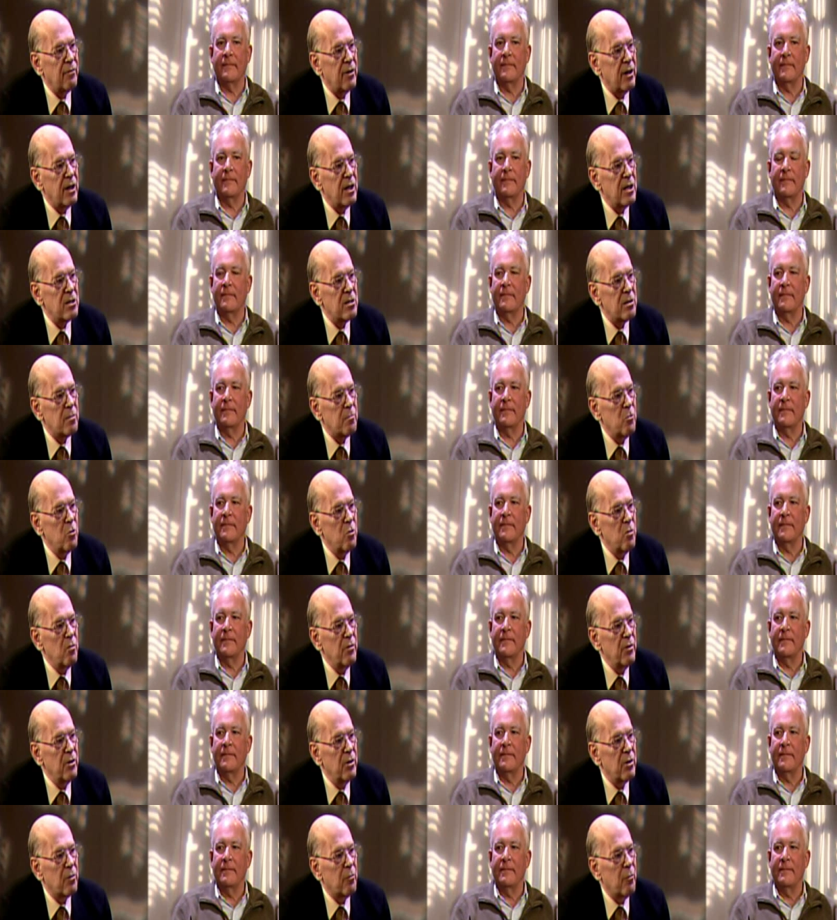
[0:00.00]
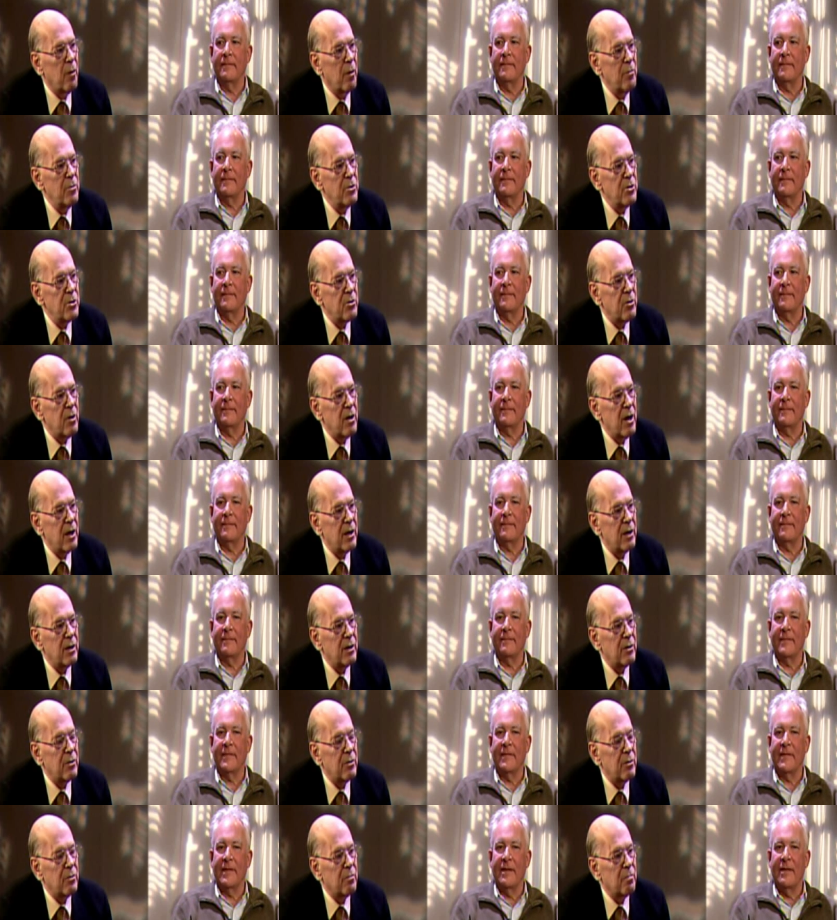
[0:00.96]
Speaker 1: Kafkaesque movie, or what was your
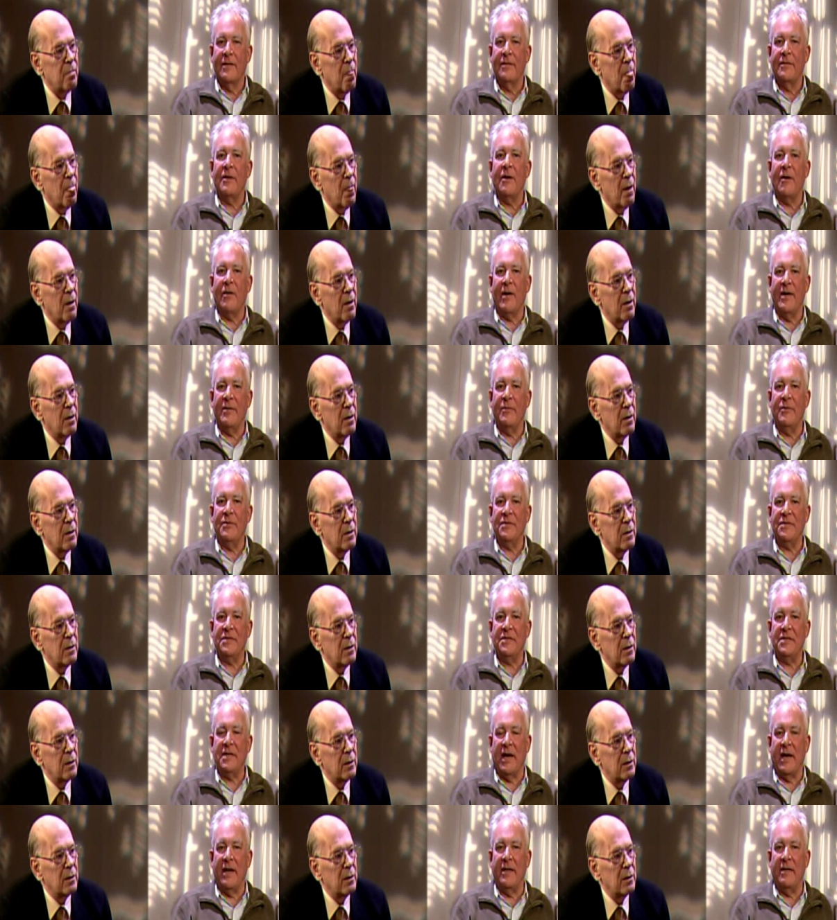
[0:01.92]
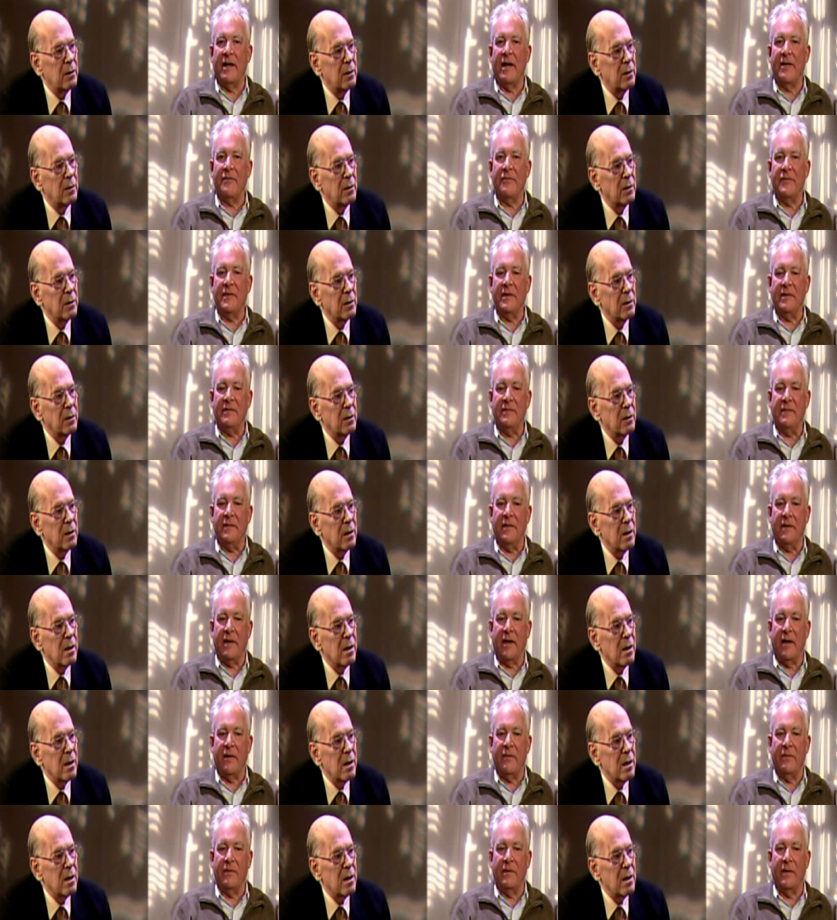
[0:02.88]
attitude?
Speaker 2: No, I was. I, I think
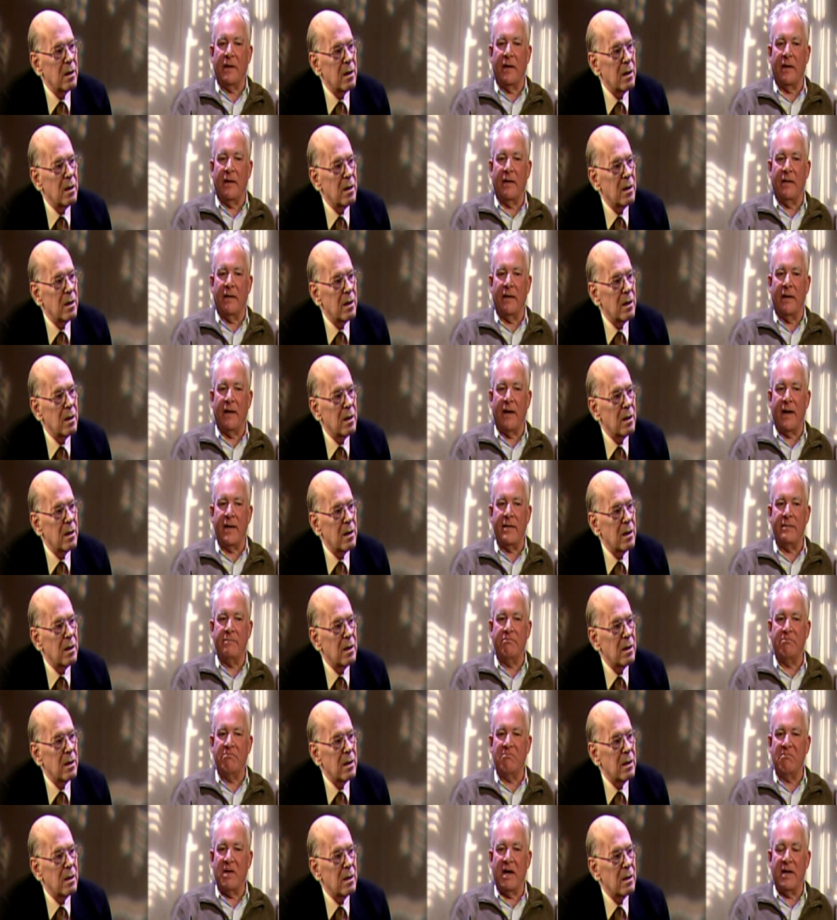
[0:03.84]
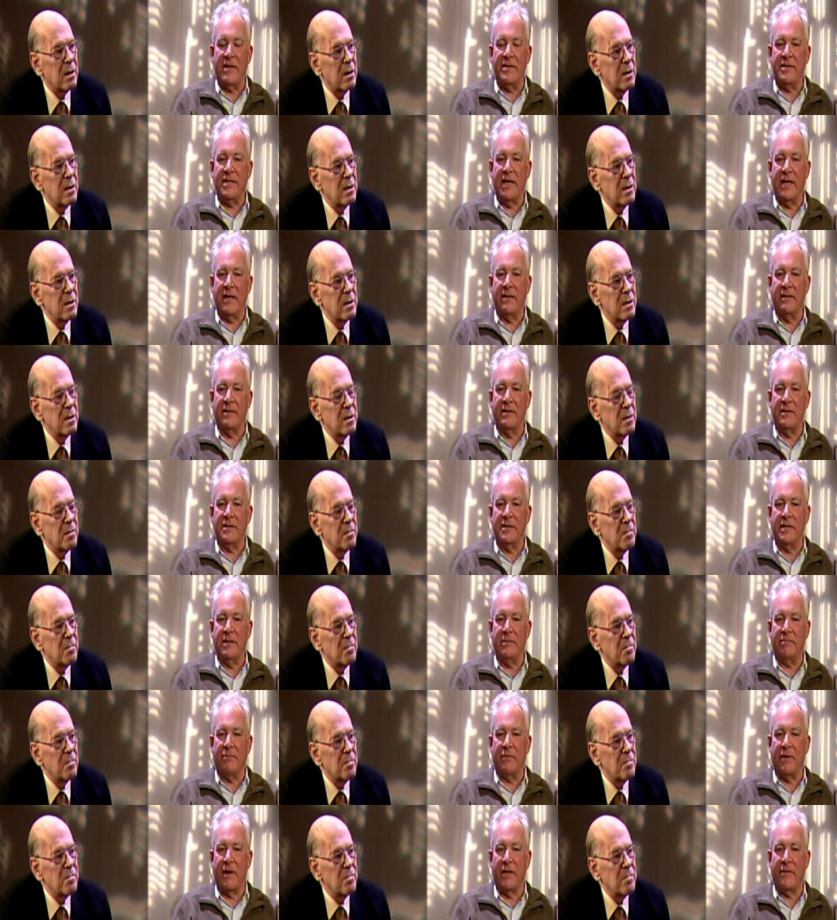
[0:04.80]
that I uh, I'd, I'd taken a
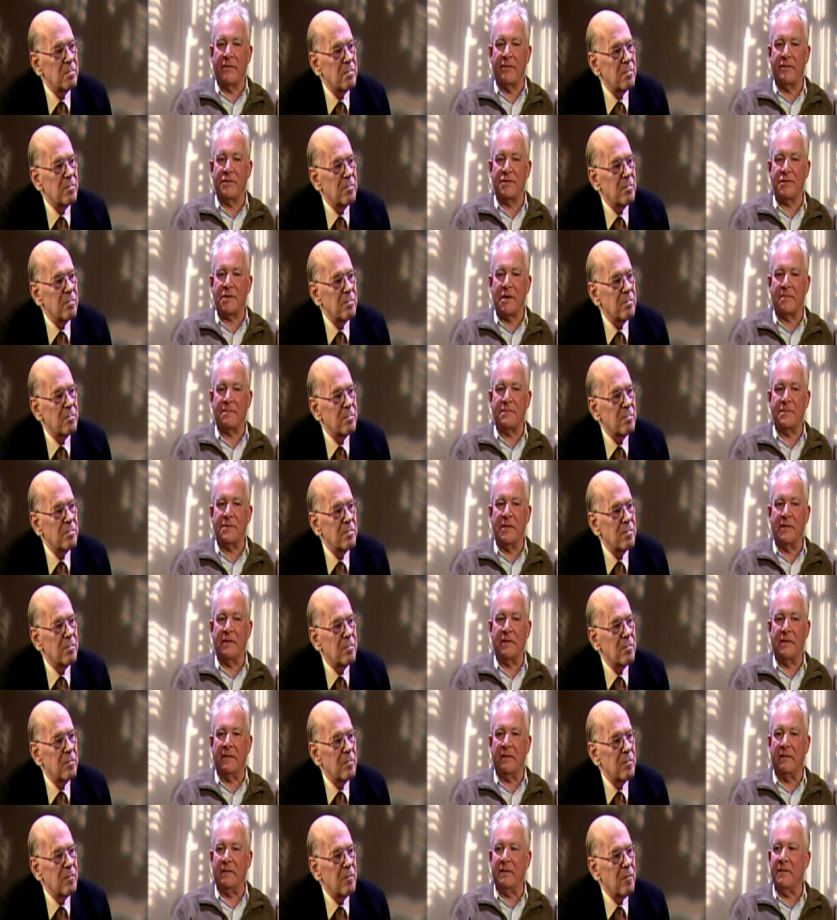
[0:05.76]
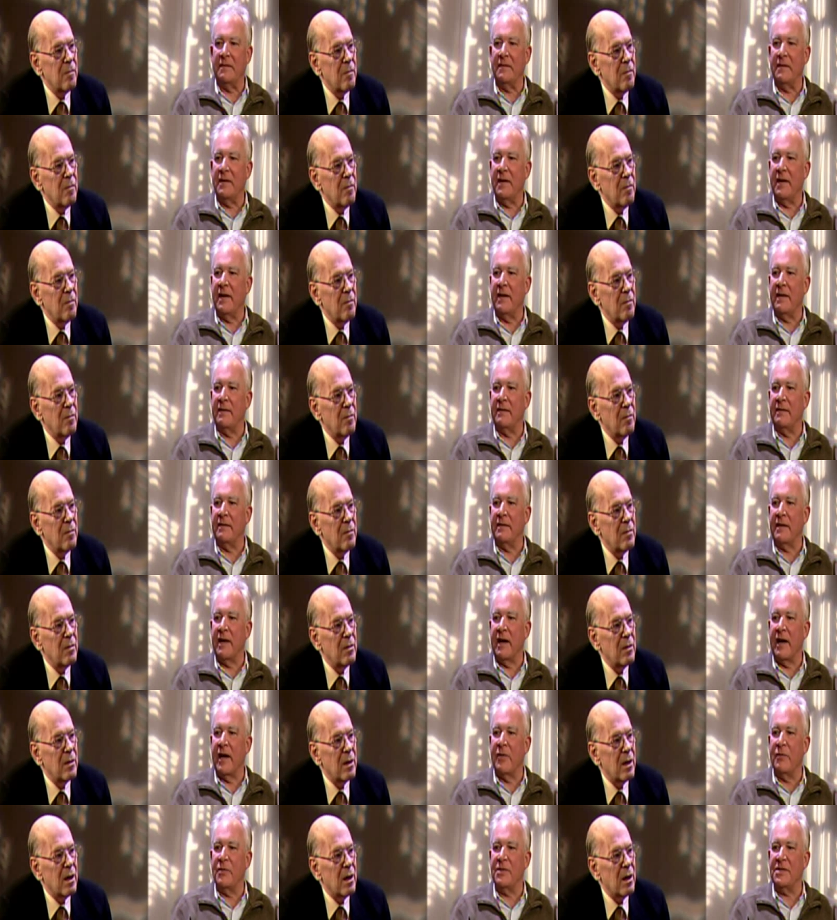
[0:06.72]
deep breath and jumped in, and
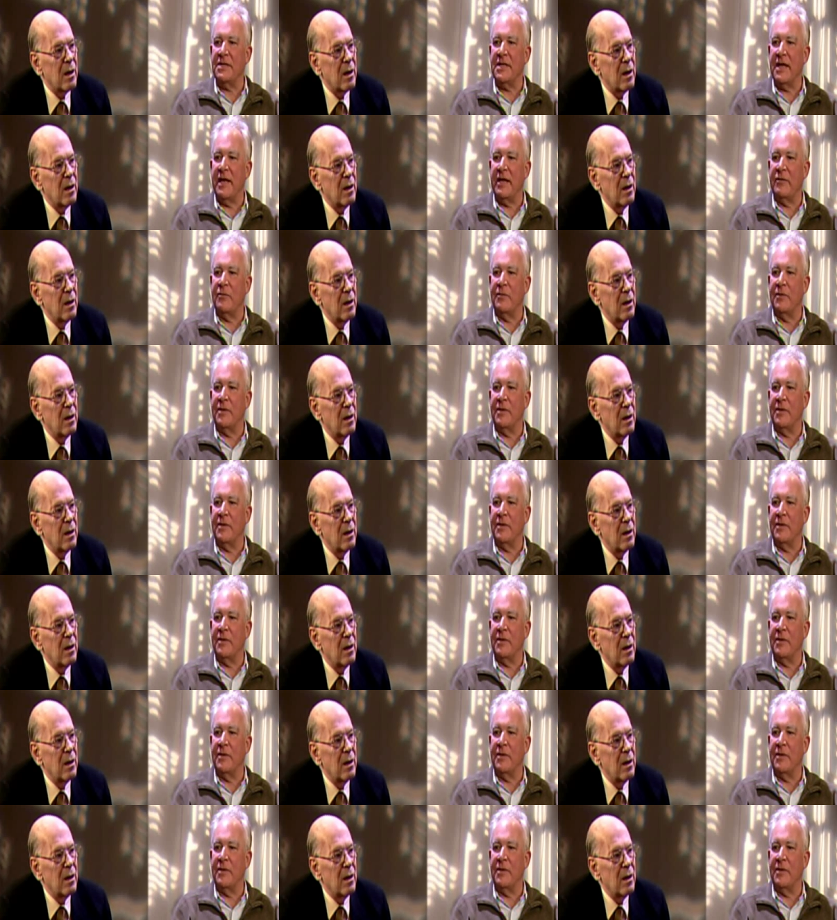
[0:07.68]
and I would